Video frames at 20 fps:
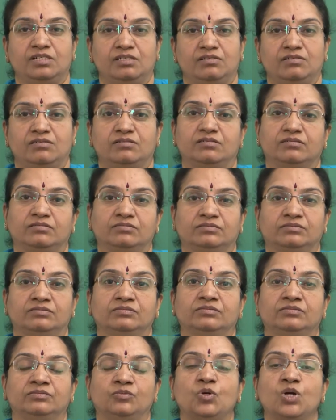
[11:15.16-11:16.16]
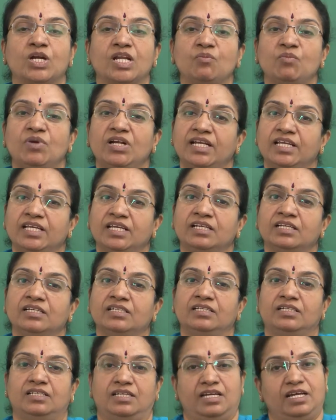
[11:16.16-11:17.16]
um, body building
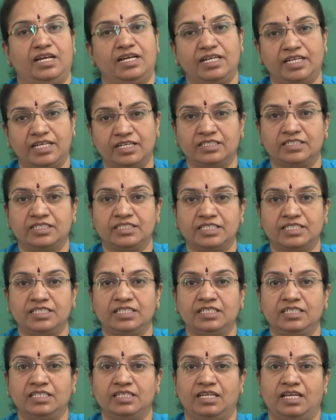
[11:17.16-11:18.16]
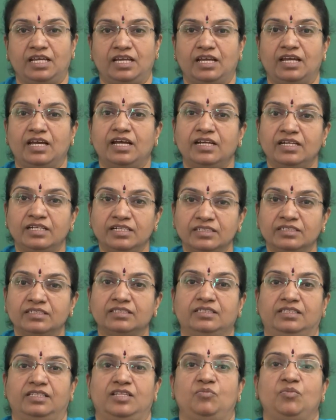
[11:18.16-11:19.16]
and energy, and
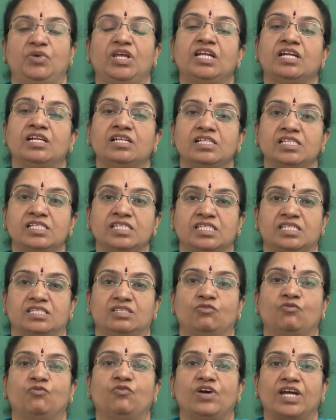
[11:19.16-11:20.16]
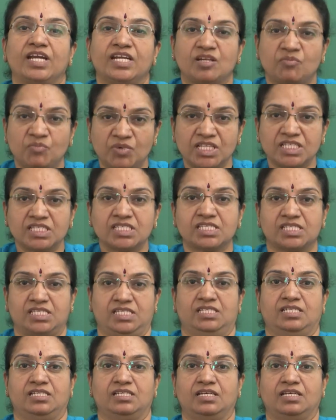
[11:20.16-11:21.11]
the minerals, vitamins,